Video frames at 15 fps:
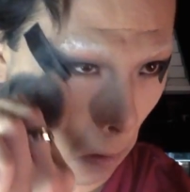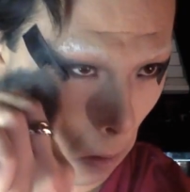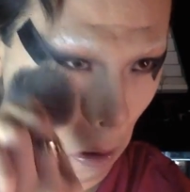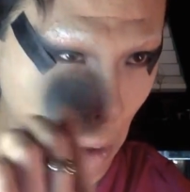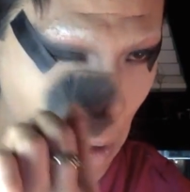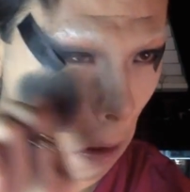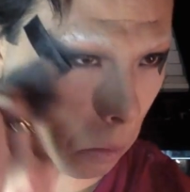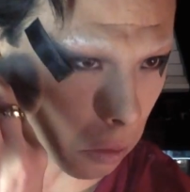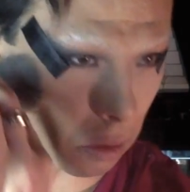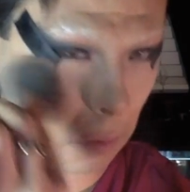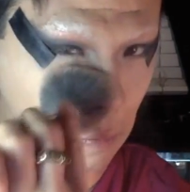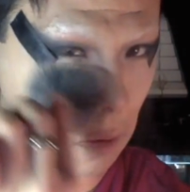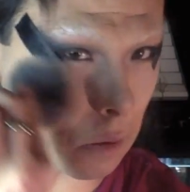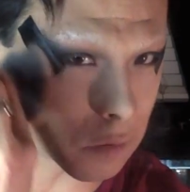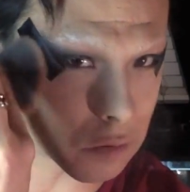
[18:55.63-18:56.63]
all of
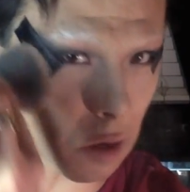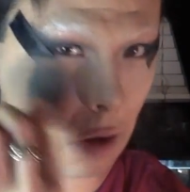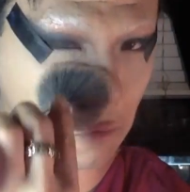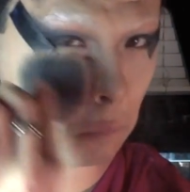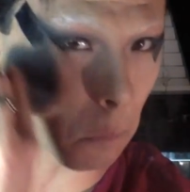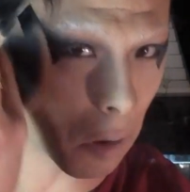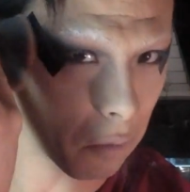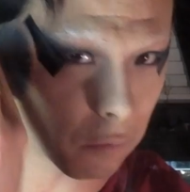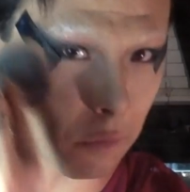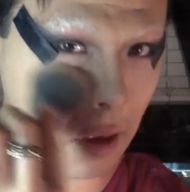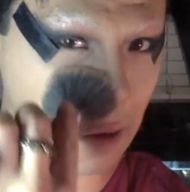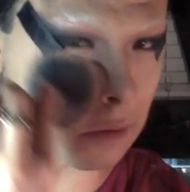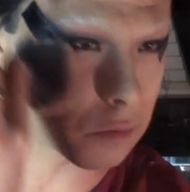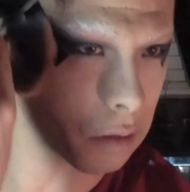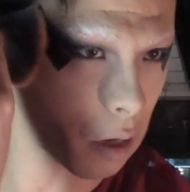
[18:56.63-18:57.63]
this off my
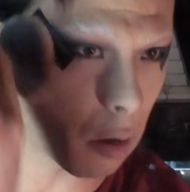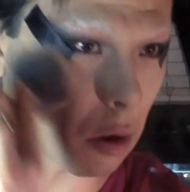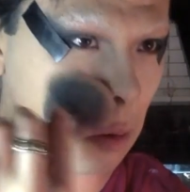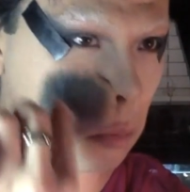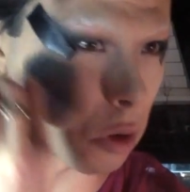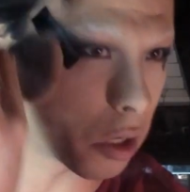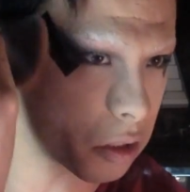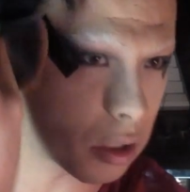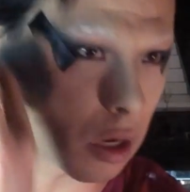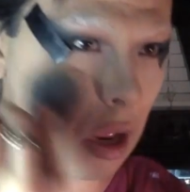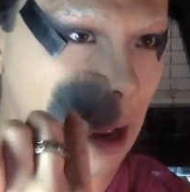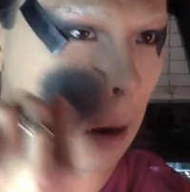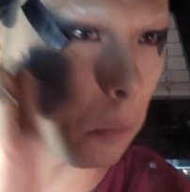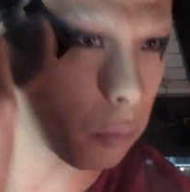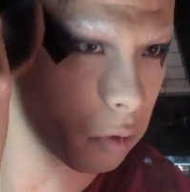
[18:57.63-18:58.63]
face now and brush it
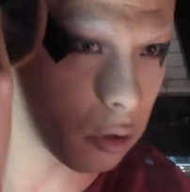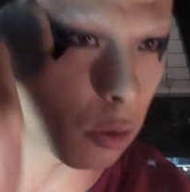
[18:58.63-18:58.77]
up